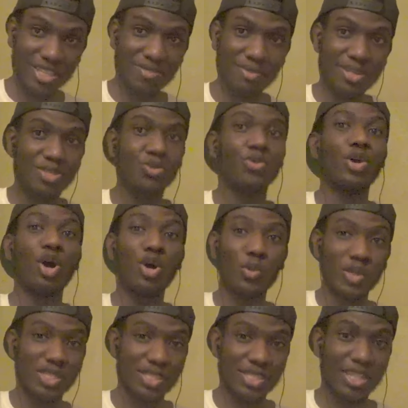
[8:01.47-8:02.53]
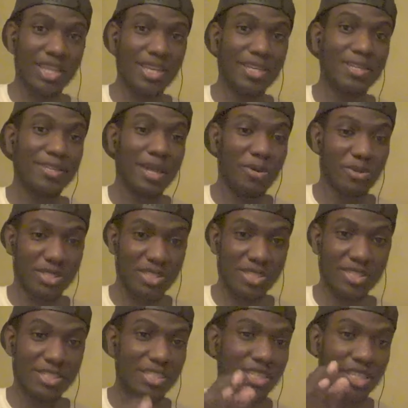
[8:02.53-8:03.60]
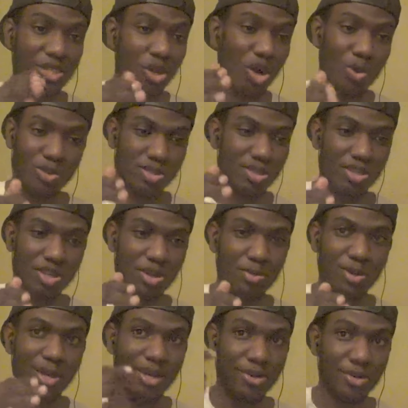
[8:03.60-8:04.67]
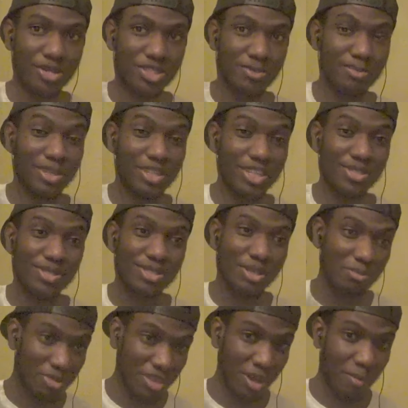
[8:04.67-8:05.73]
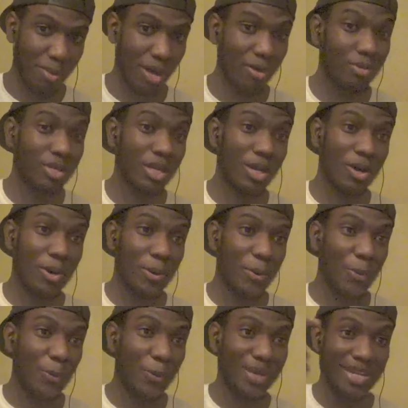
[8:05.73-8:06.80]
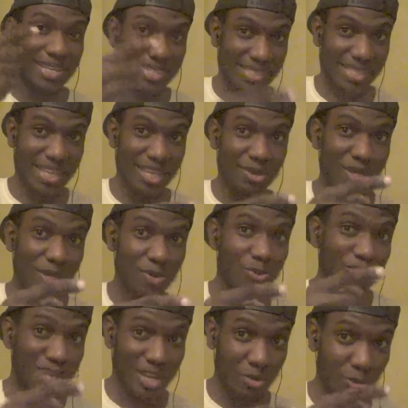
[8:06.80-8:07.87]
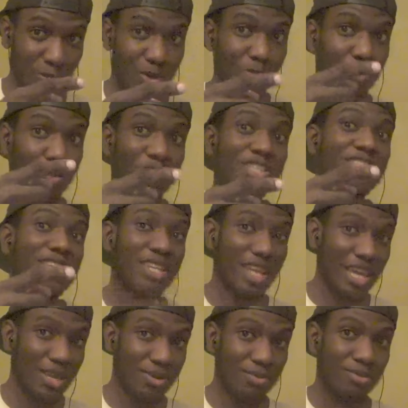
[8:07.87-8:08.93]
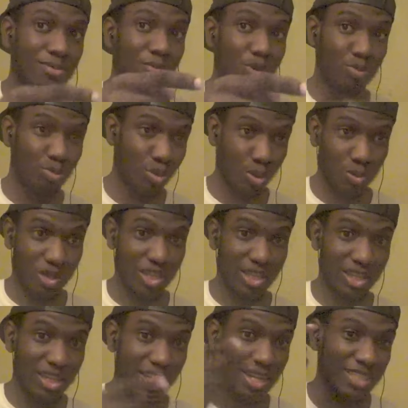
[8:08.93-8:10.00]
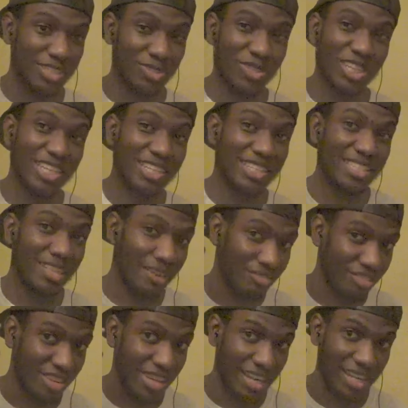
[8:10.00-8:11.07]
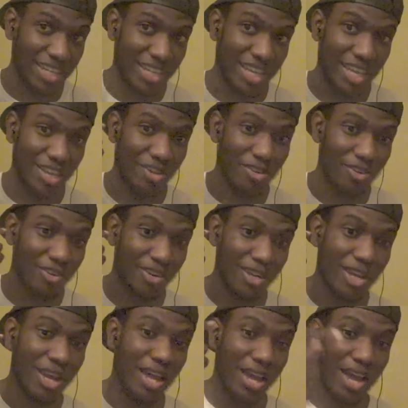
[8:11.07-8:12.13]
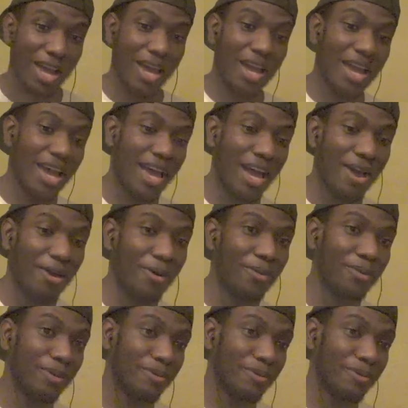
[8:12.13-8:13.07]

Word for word: let's face it, we always say that with Dizzy, he always gonna come with aggression, but there's something about when he said he would resonate with Broly a lot. You can definitely hear how